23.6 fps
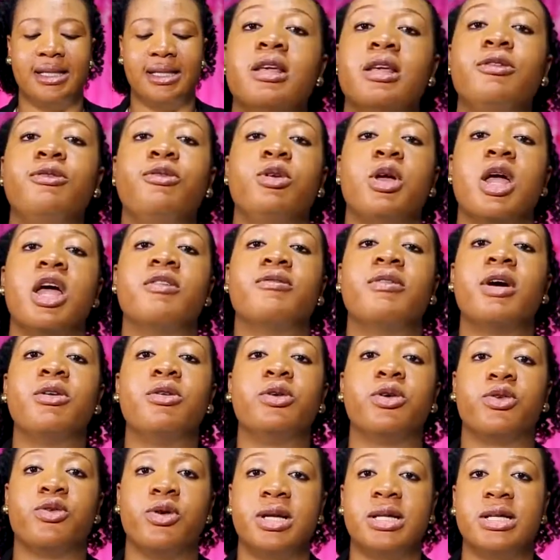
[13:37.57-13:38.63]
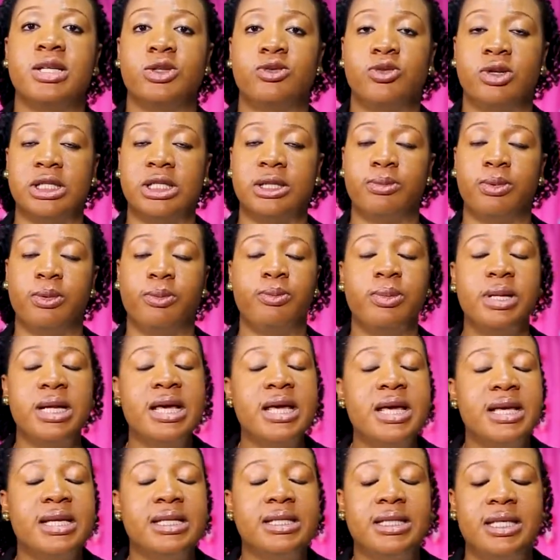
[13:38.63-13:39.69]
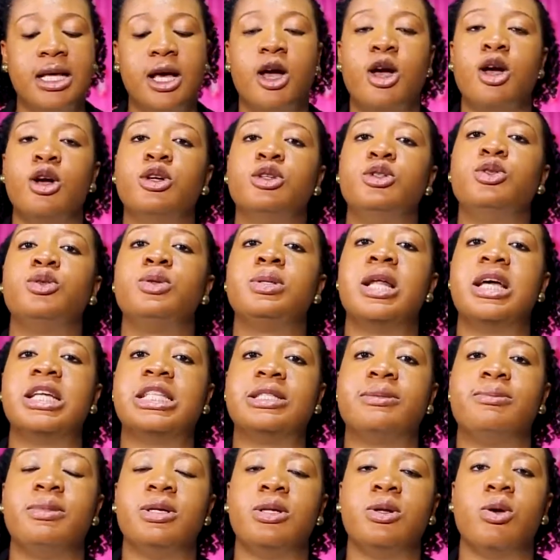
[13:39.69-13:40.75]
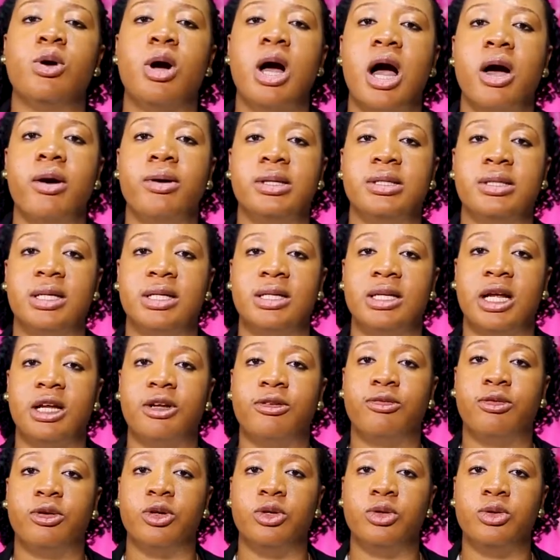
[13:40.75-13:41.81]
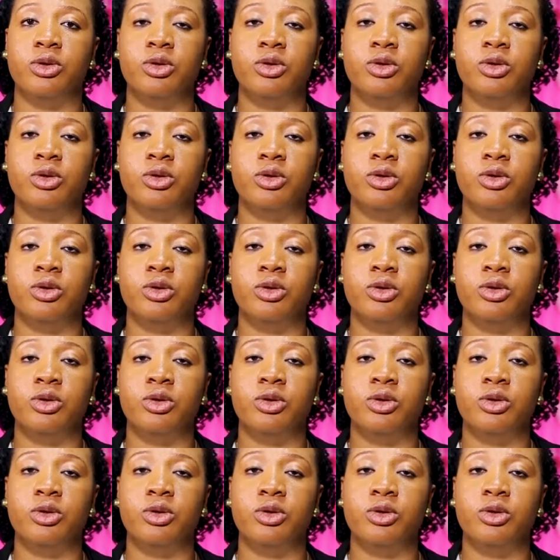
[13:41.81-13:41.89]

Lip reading: if you ever recreate this recipe, please do let me know how it turned out for you.